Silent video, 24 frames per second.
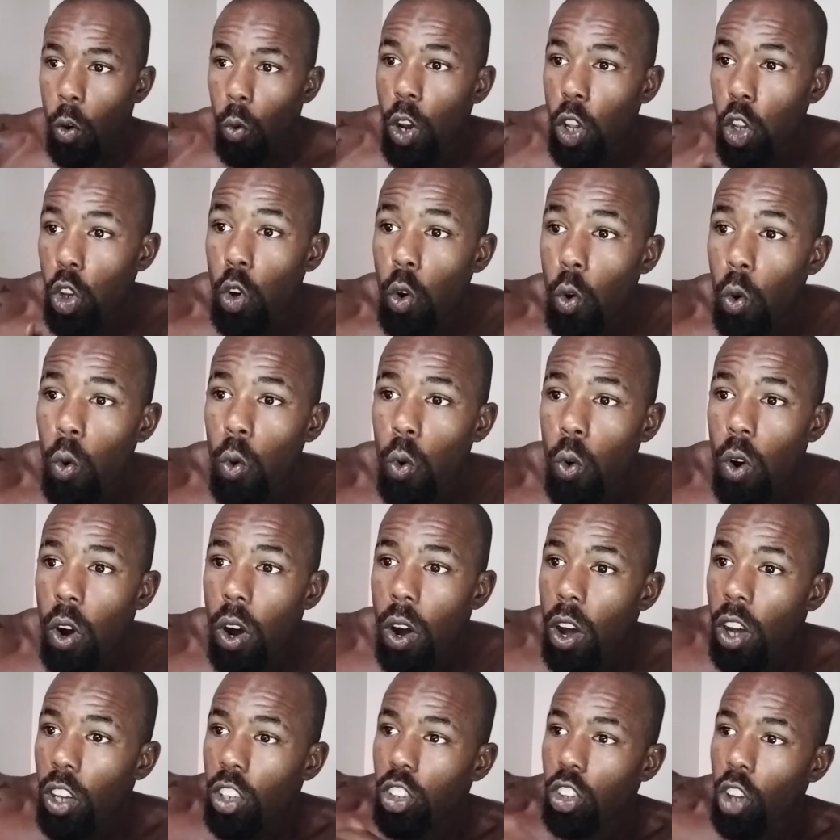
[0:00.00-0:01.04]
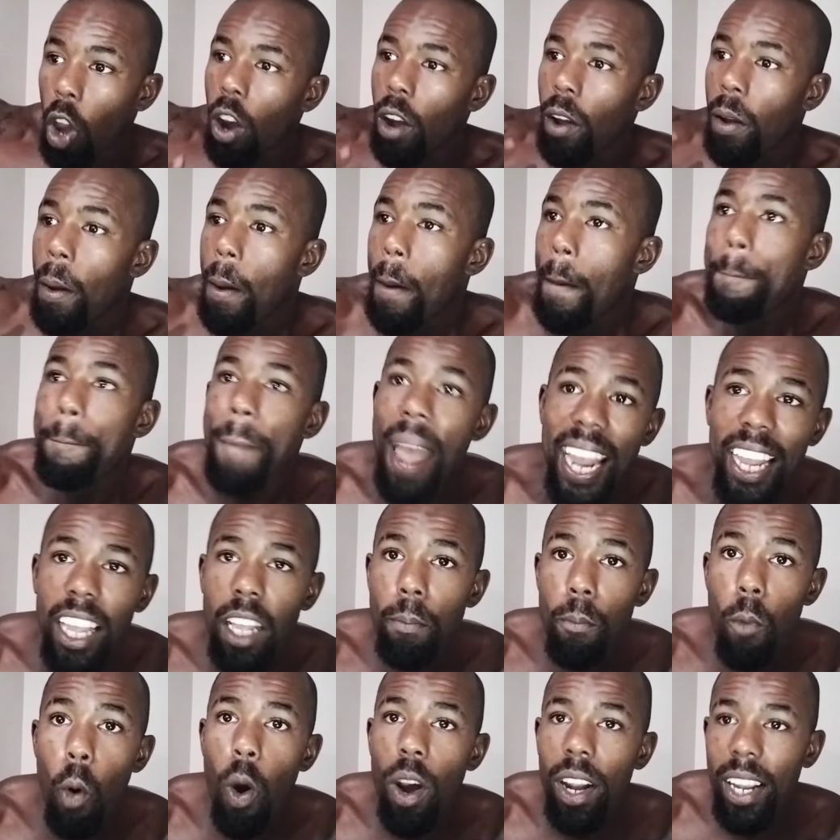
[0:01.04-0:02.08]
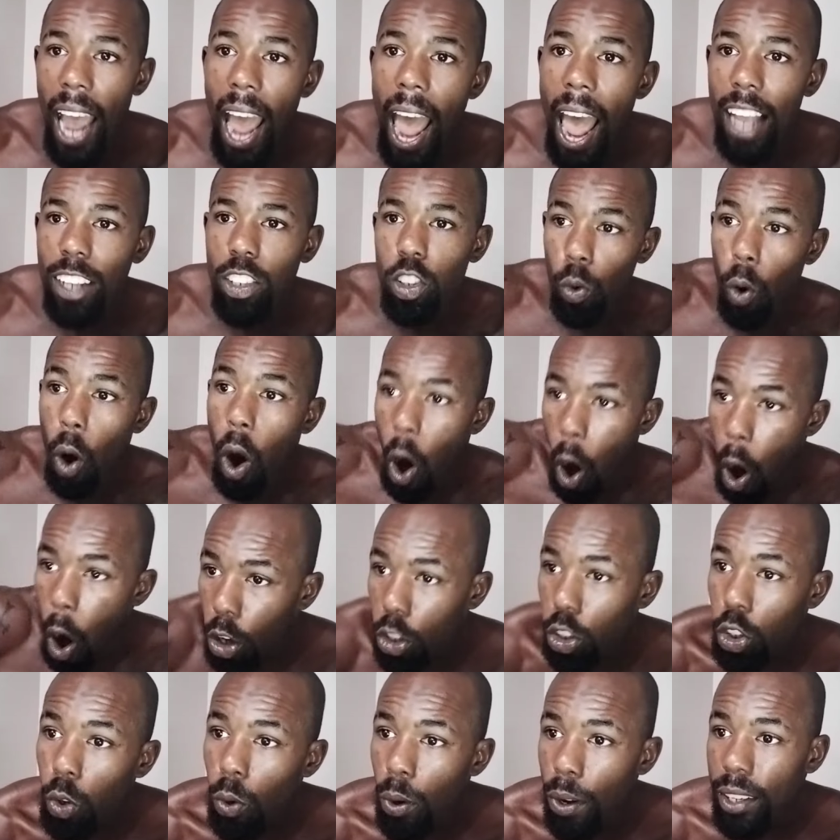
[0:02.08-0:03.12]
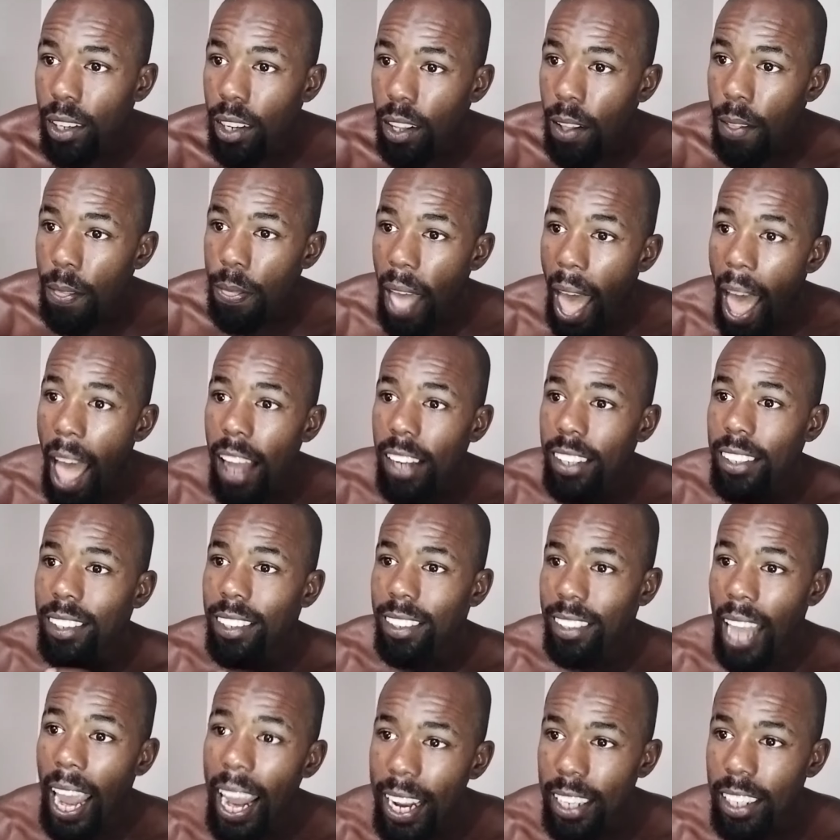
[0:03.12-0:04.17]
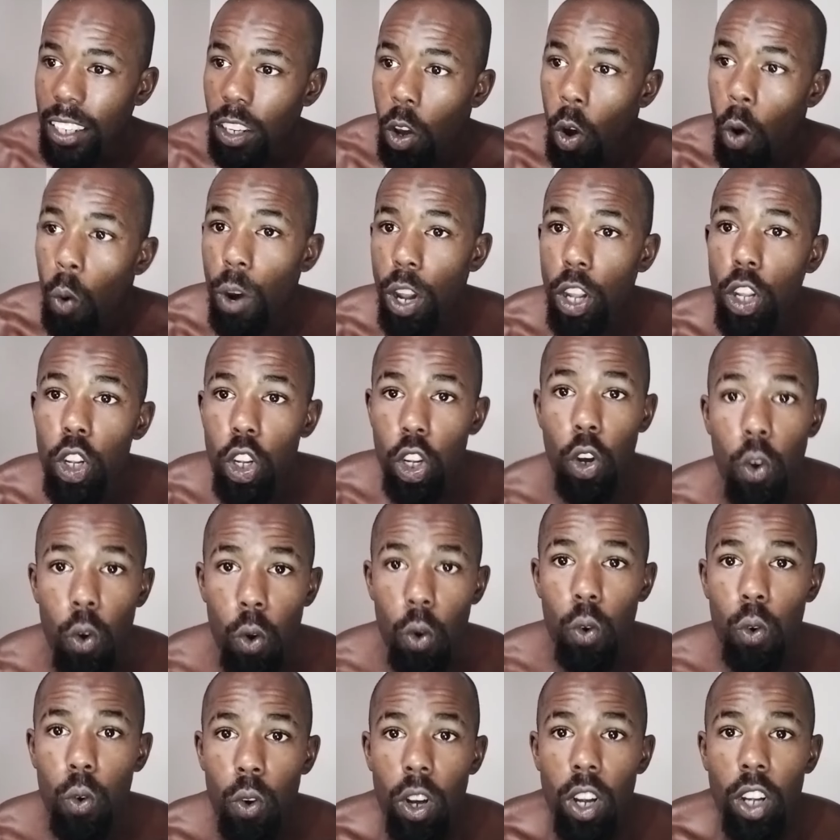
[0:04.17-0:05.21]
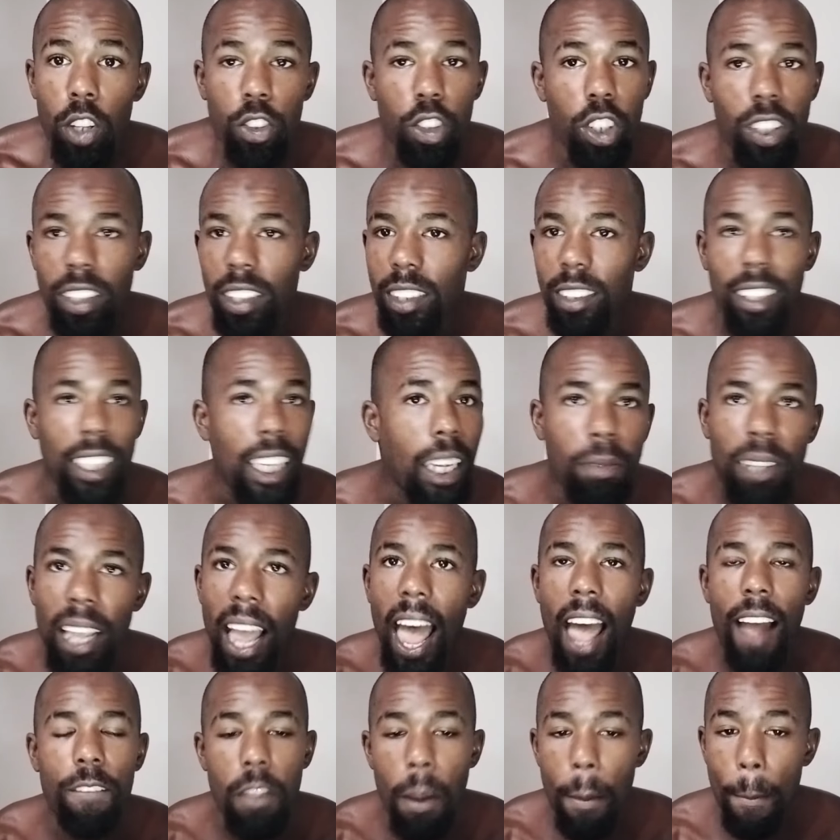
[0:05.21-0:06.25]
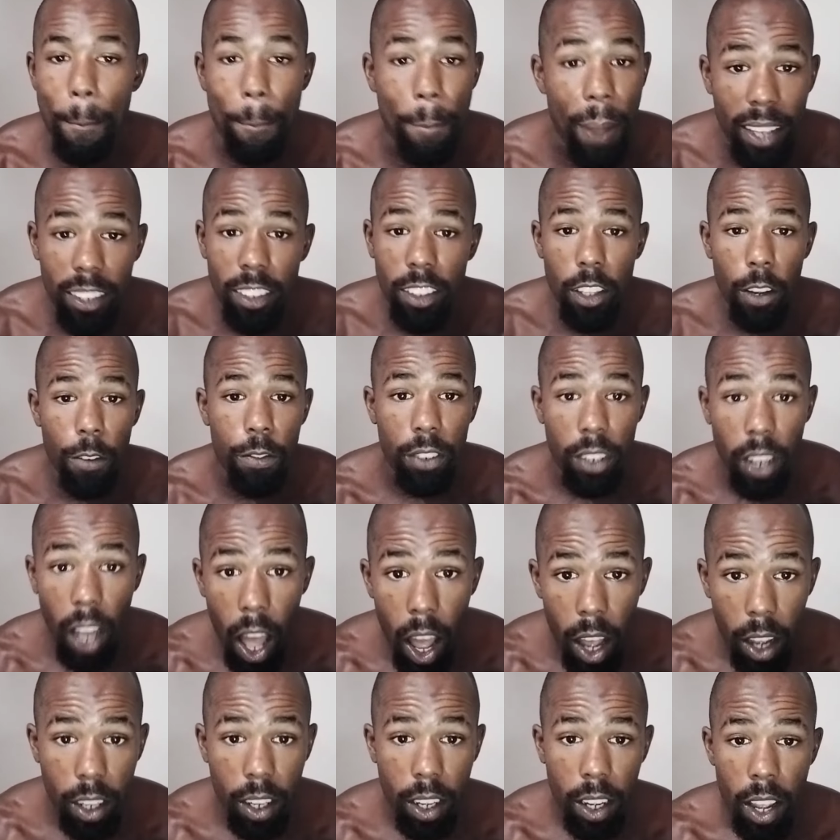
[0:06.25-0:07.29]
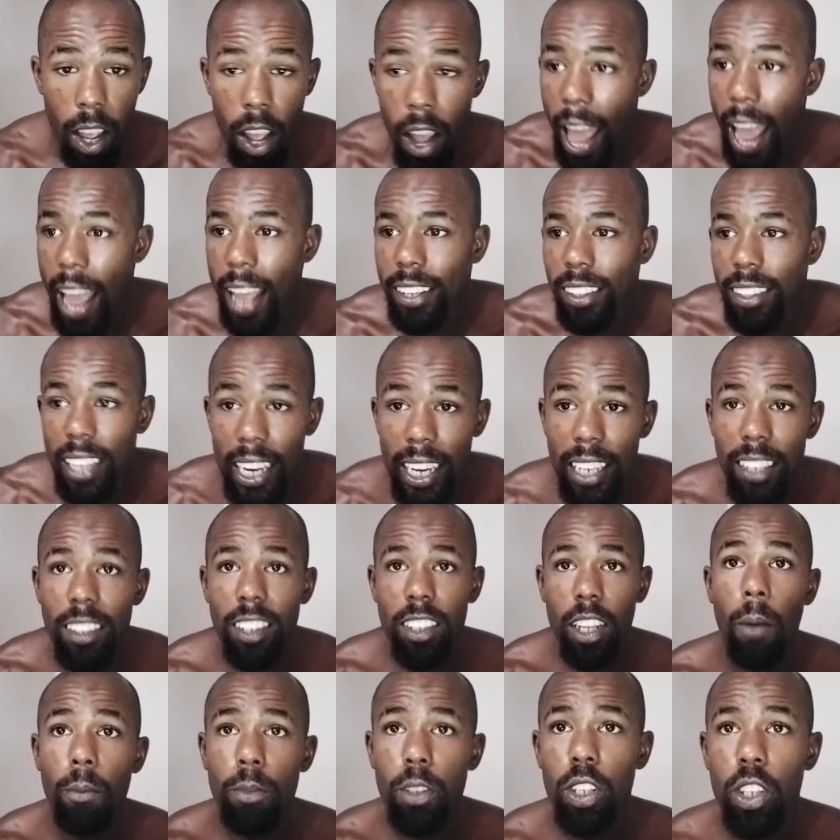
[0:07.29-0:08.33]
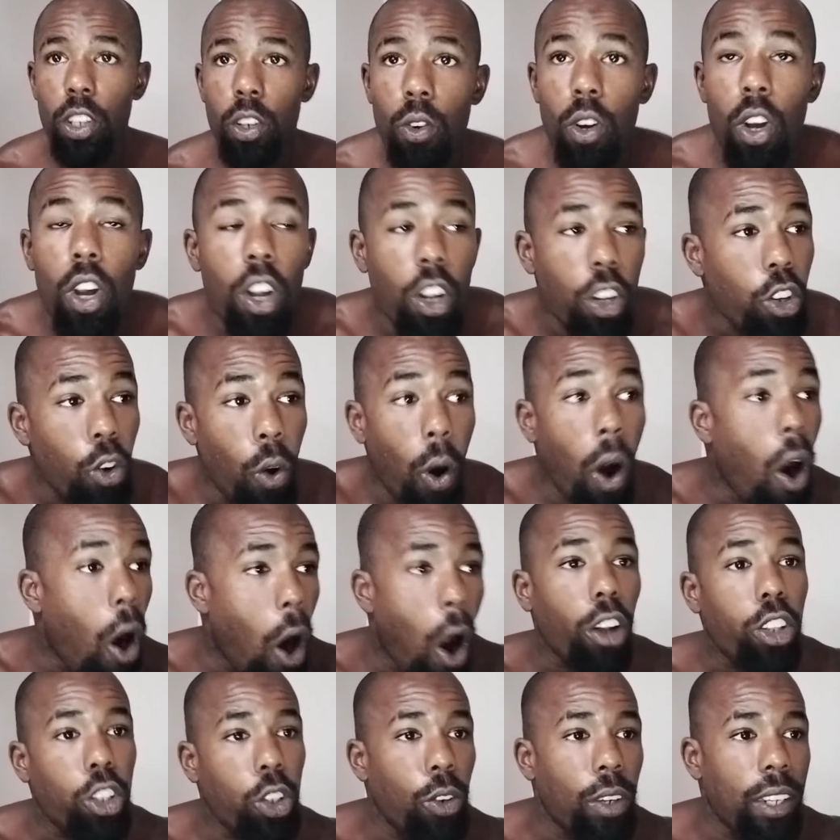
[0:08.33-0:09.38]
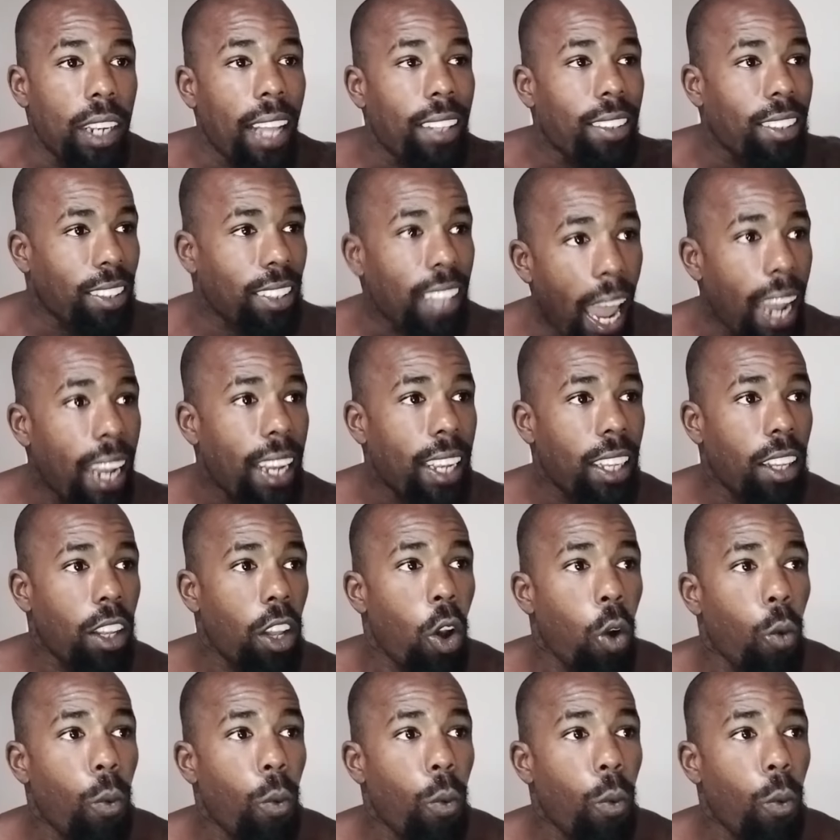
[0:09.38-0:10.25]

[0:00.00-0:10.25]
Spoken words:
when you start making more cash, you are altering that state. When you just seem to have the best of luck and things come to you, you are altering that state.